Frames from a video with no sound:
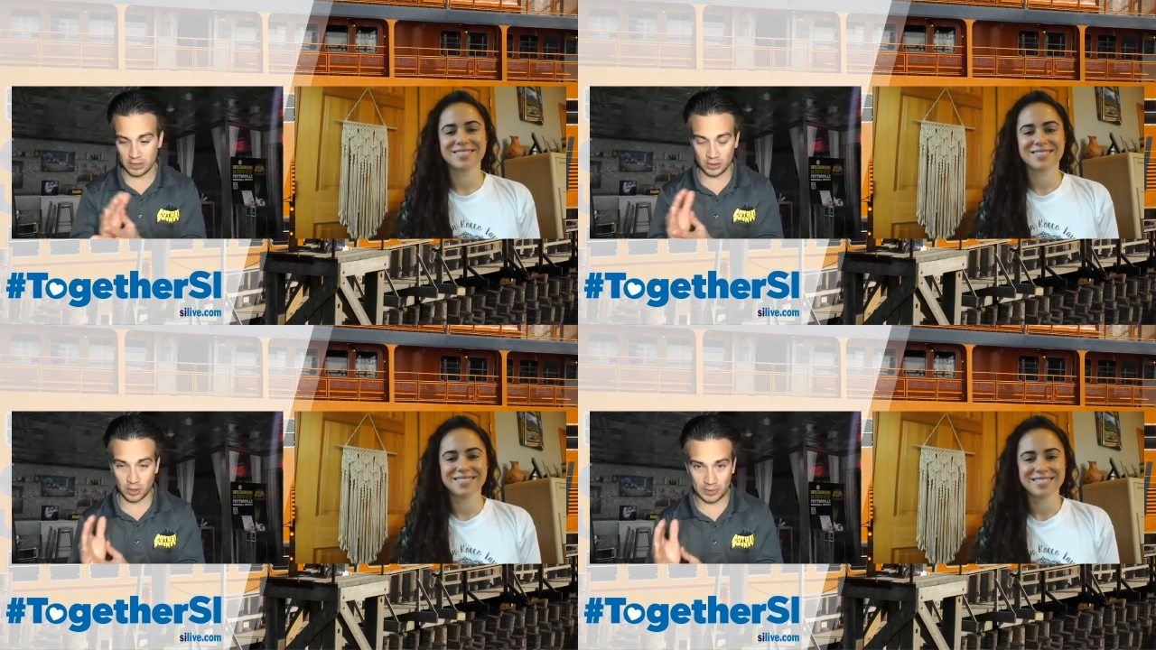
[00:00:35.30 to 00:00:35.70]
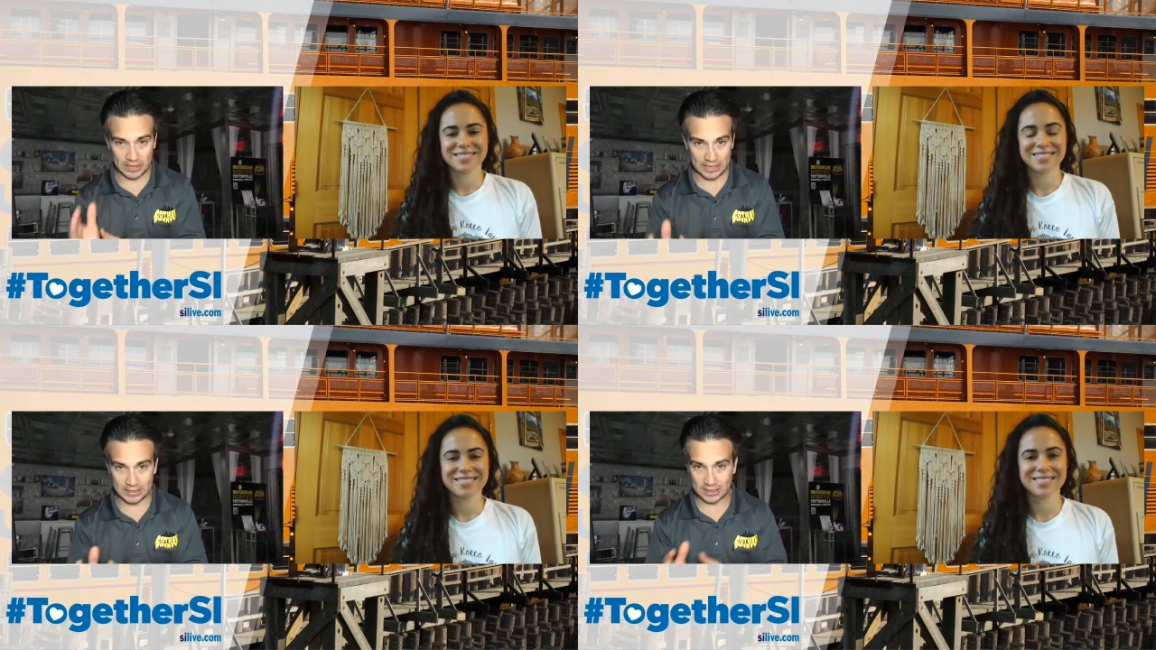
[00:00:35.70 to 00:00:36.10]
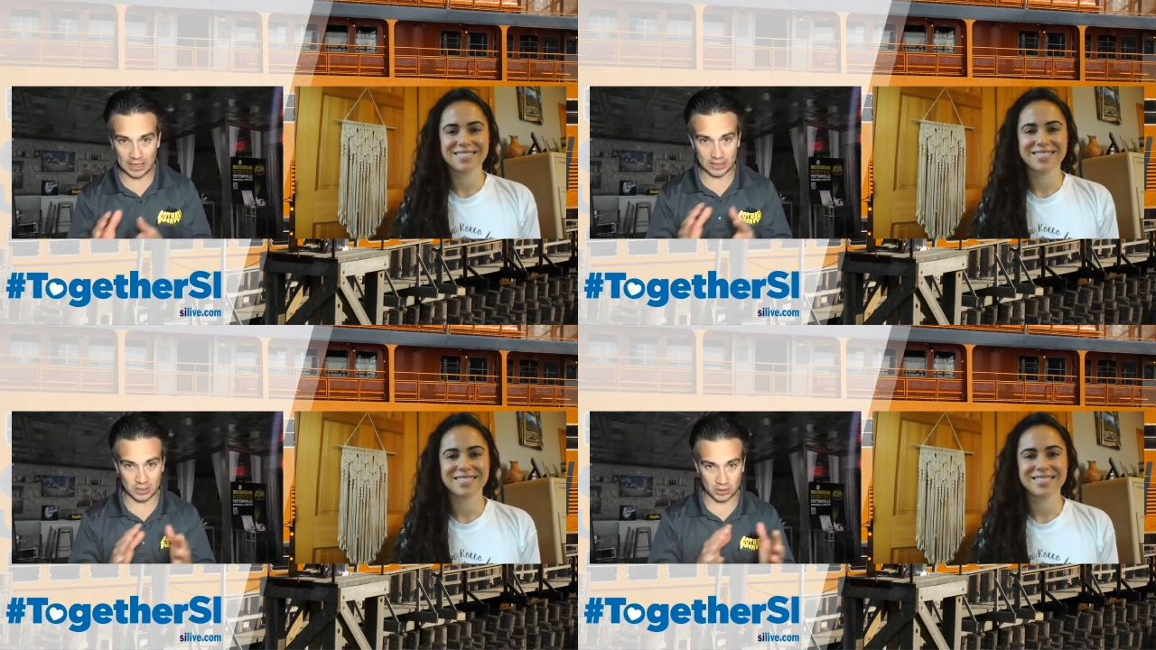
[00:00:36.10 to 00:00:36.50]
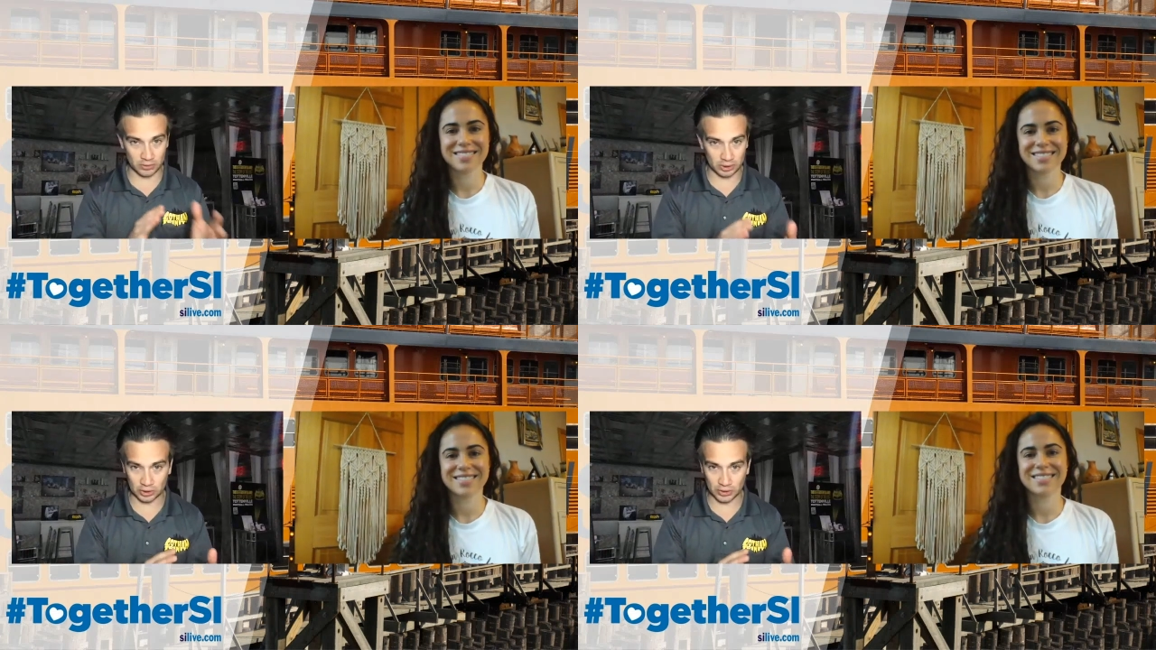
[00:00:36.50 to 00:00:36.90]
Speaker 1: then you're going to Intoxx and
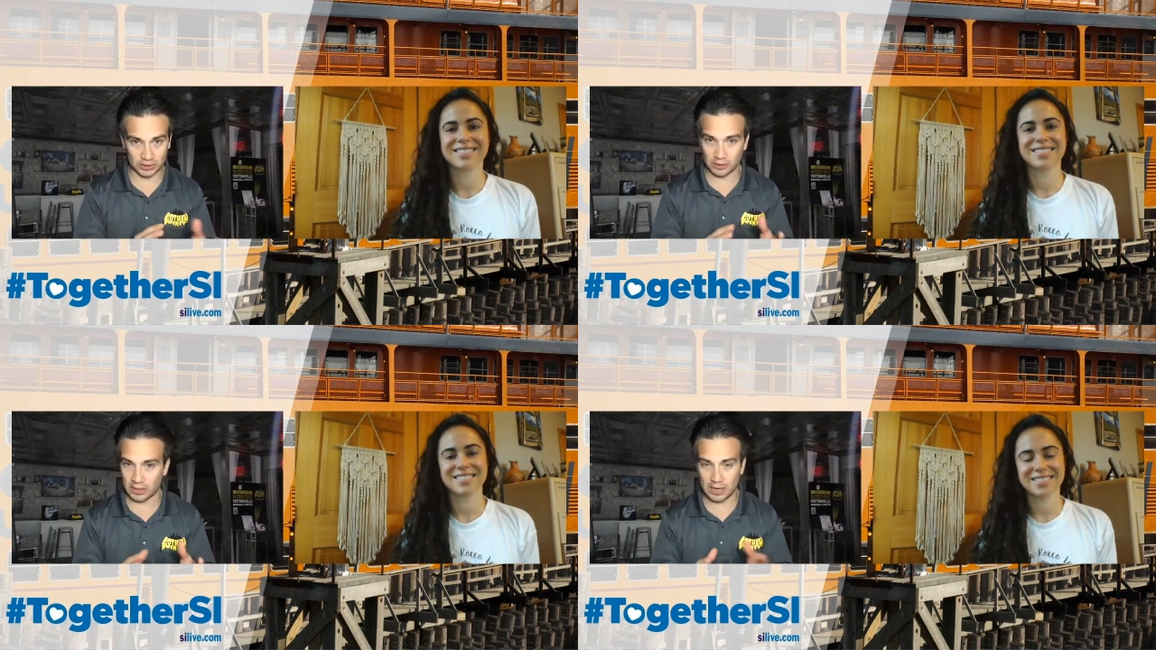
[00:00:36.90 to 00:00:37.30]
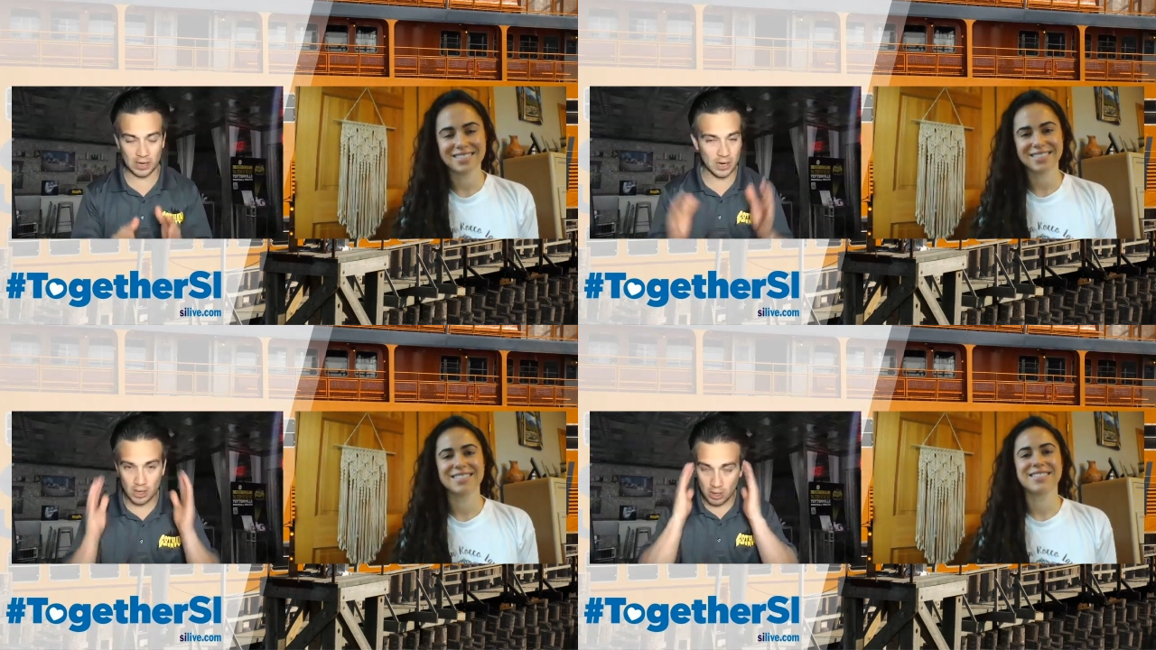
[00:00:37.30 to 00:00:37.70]
you're an instructor there.